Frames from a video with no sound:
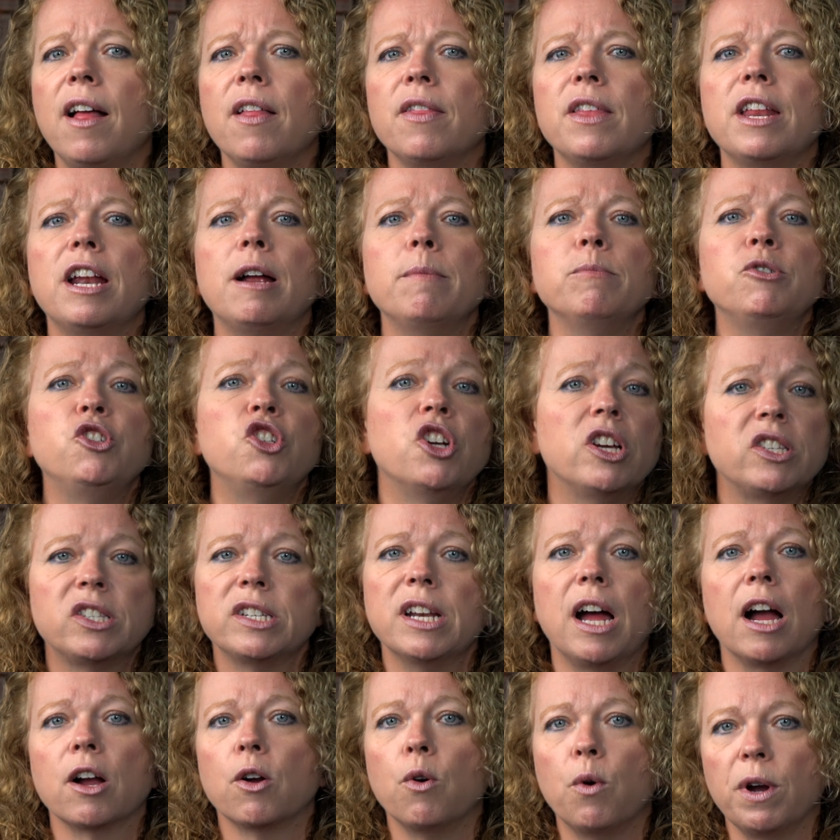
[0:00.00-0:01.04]
that I'm just
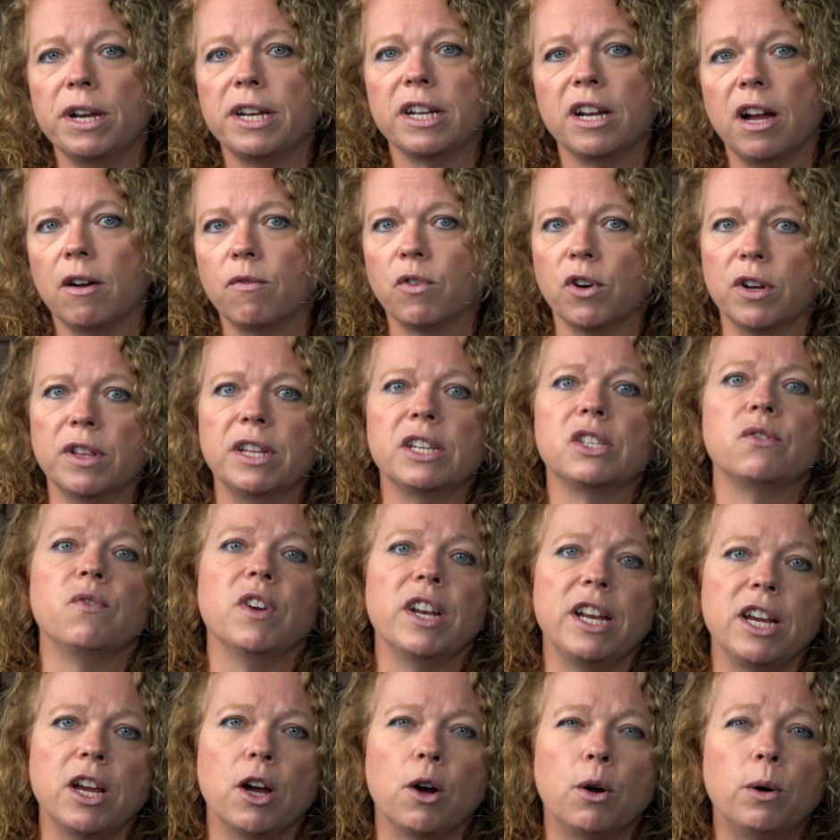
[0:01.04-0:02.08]
not going to cover in this
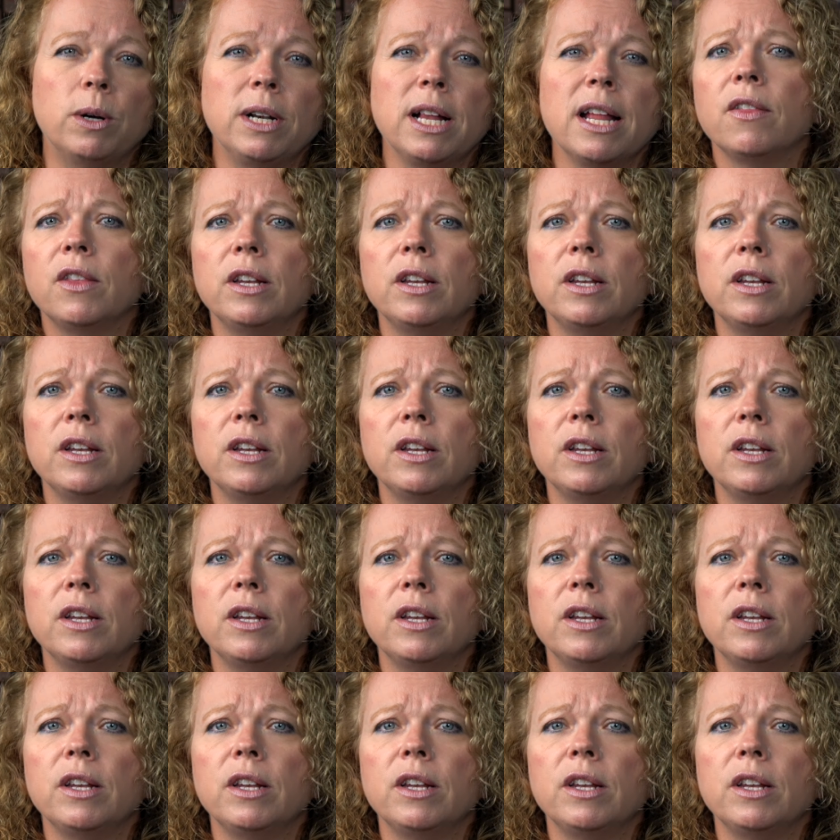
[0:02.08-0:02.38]
video.